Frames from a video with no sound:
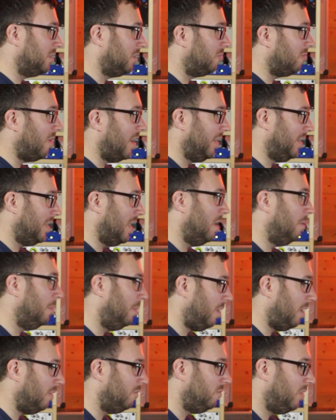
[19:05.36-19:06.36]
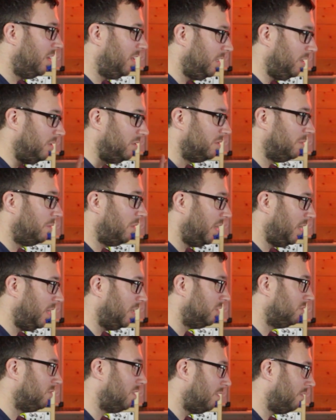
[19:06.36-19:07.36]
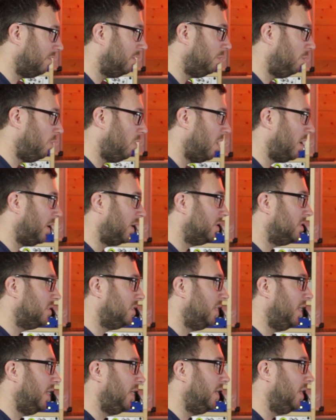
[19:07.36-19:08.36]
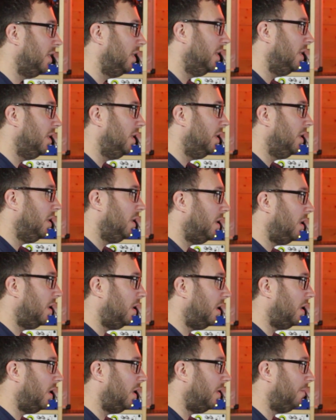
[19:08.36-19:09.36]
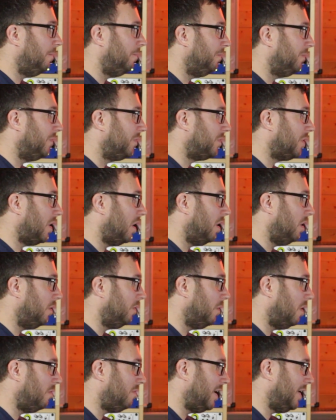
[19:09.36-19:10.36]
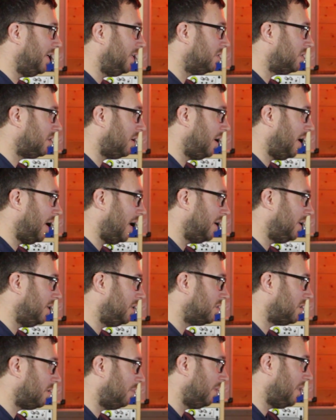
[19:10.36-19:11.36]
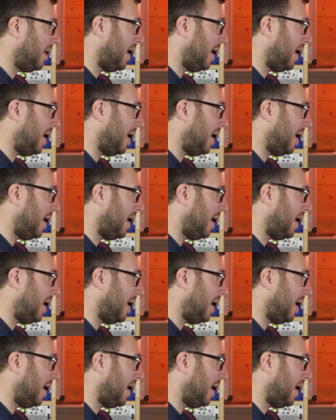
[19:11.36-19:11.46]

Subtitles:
are great now, but I'm really using my ears rather than what I can see. So I've added some of